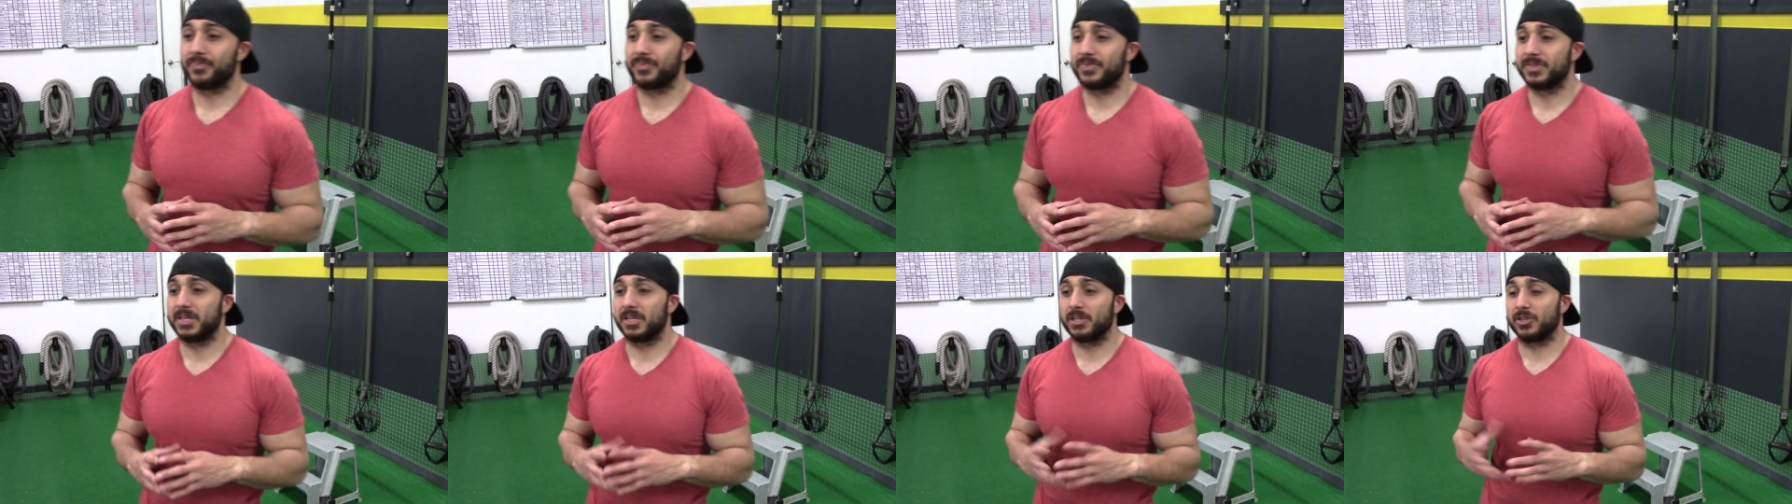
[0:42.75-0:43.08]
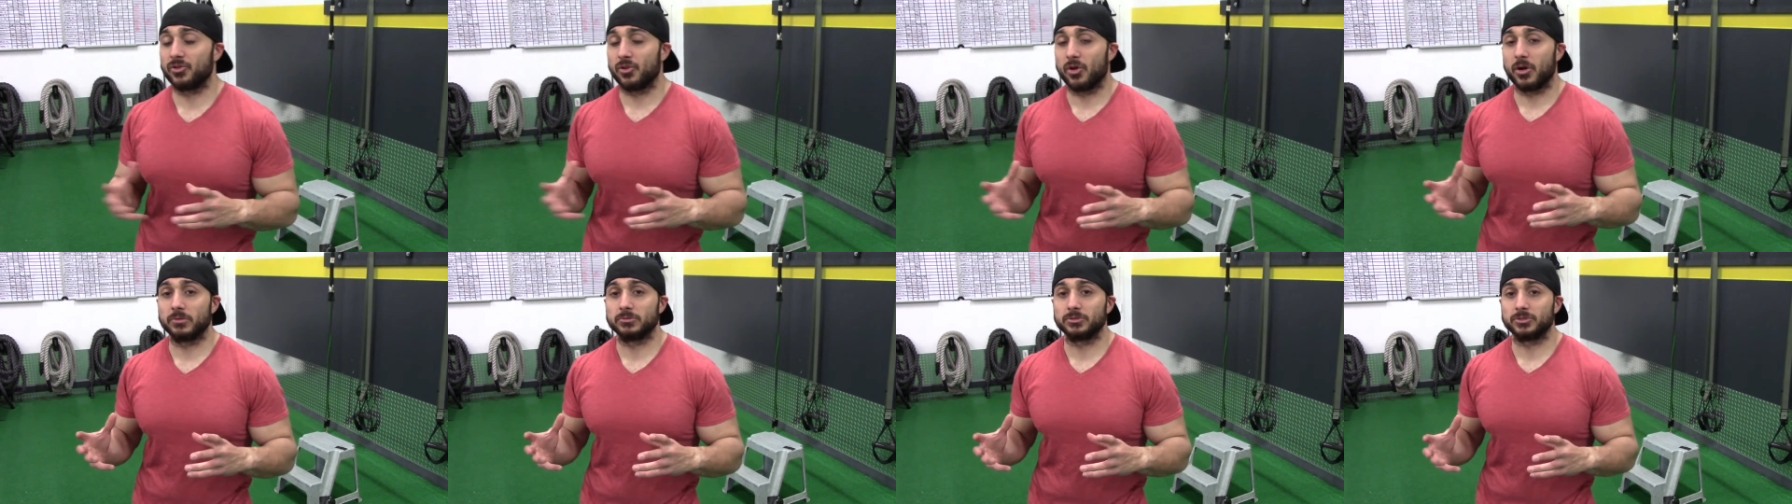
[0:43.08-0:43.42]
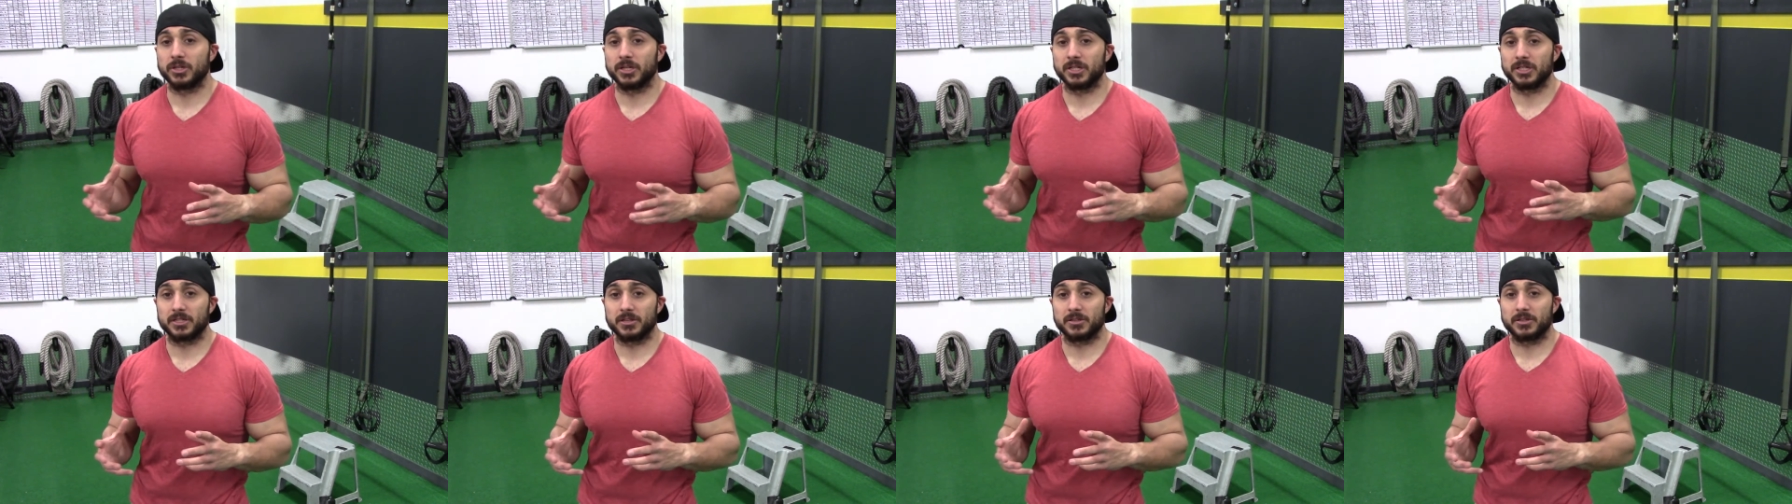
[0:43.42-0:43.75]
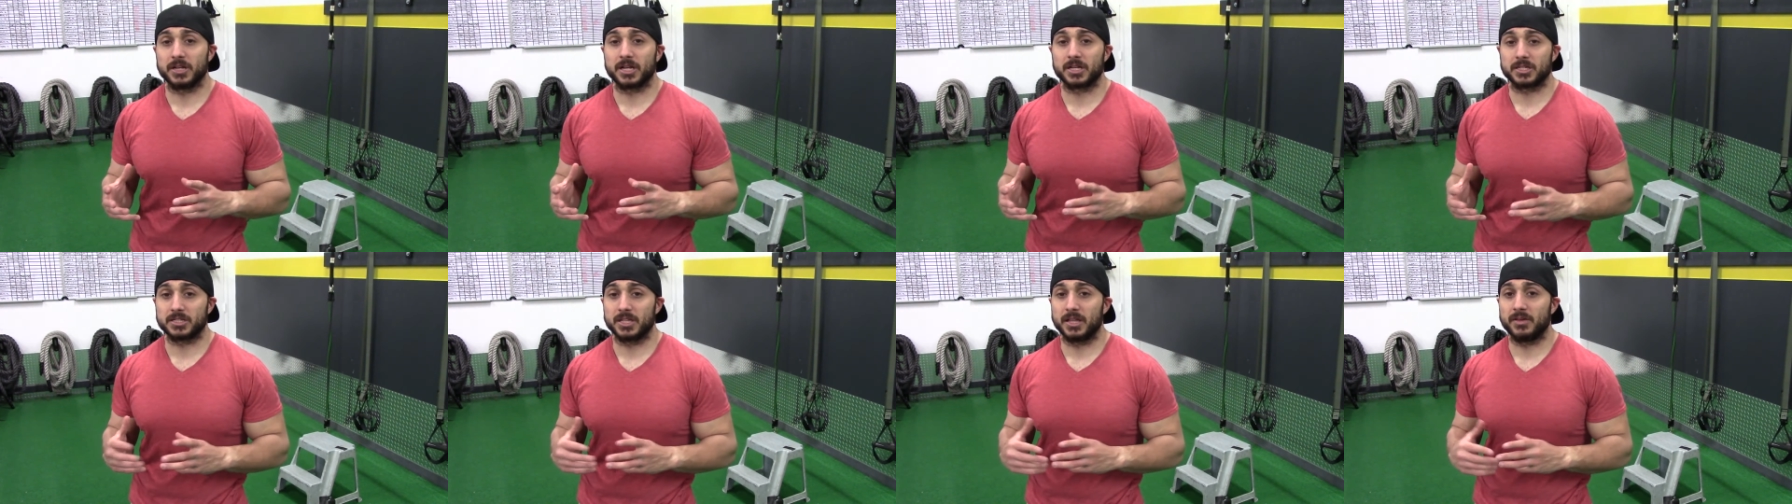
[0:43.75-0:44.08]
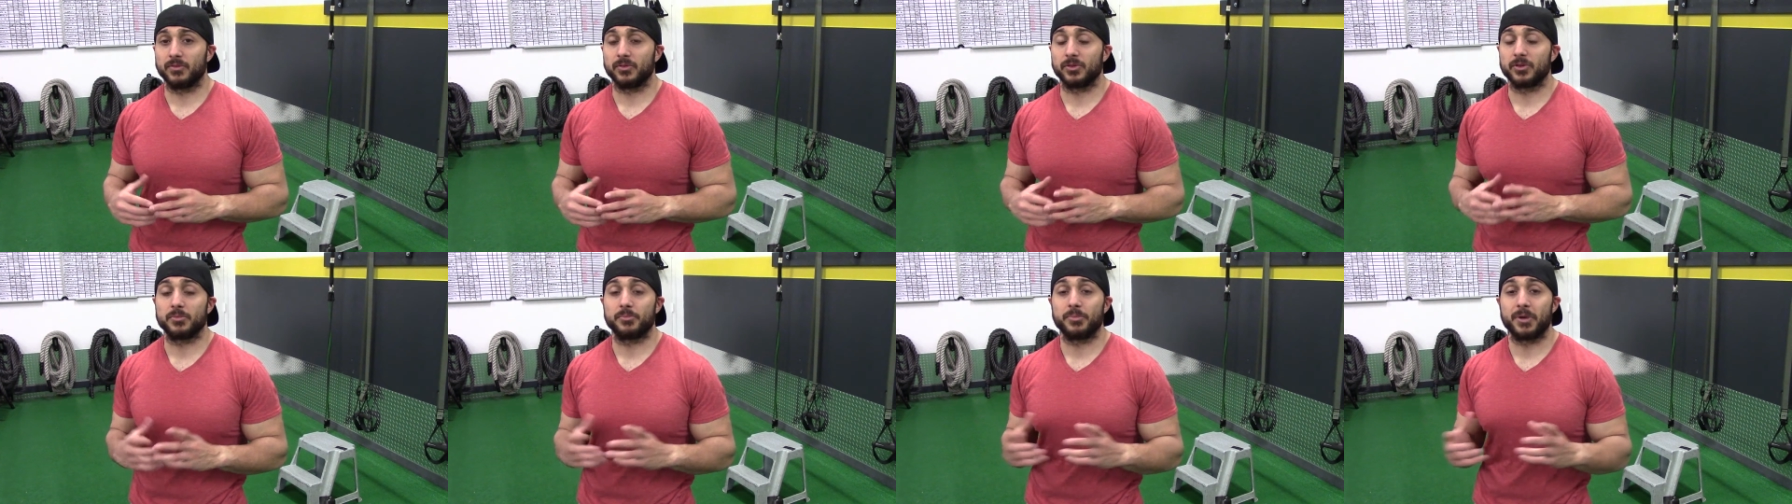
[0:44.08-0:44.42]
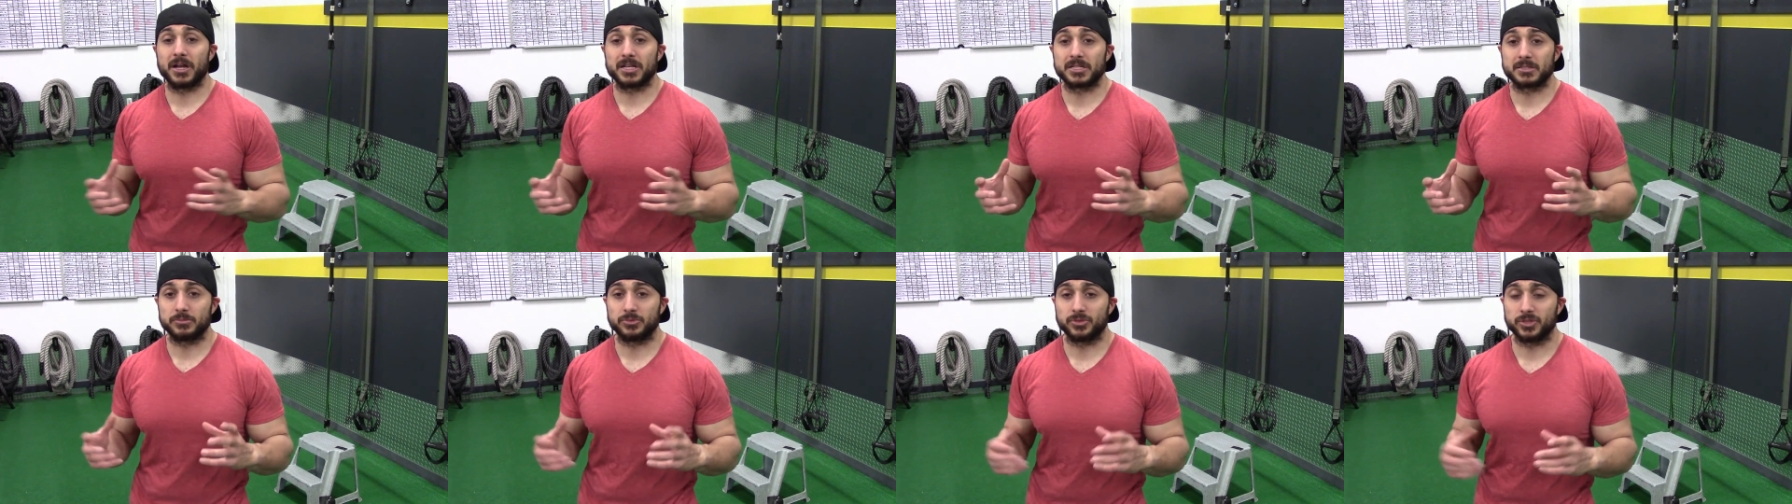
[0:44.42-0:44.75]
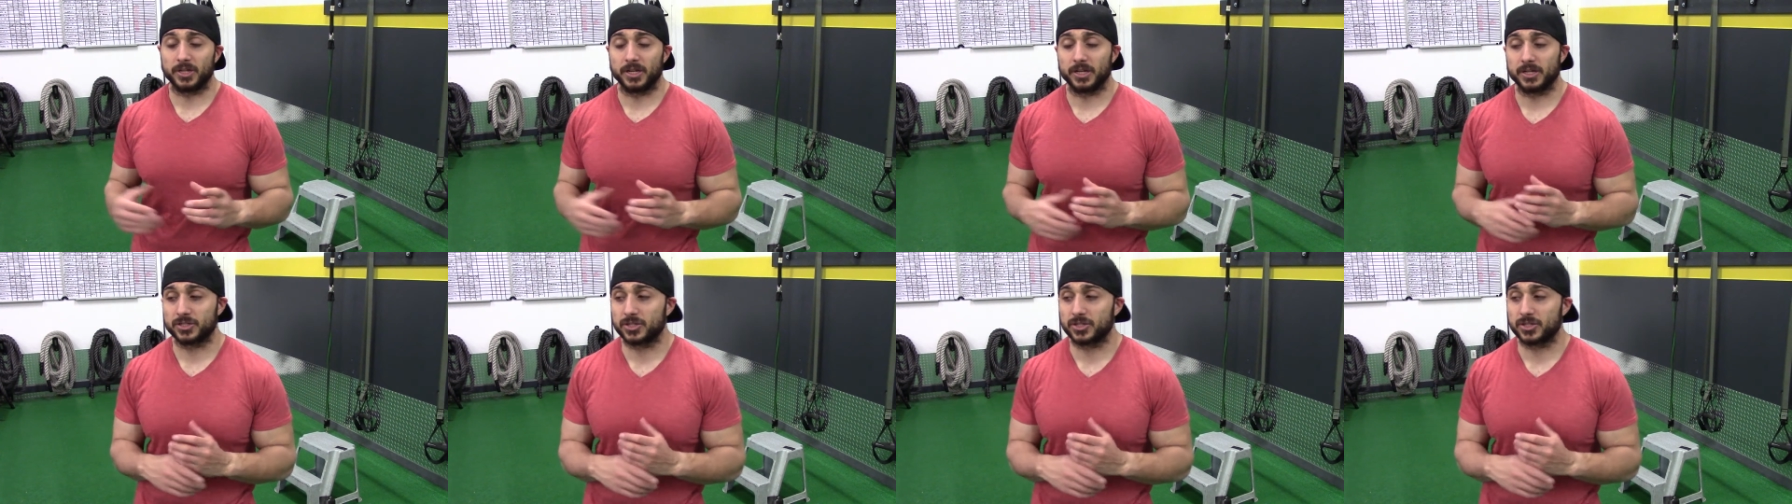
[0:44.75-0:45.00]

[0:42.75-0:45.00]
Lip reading: take your arm training to the next level, your bicep training.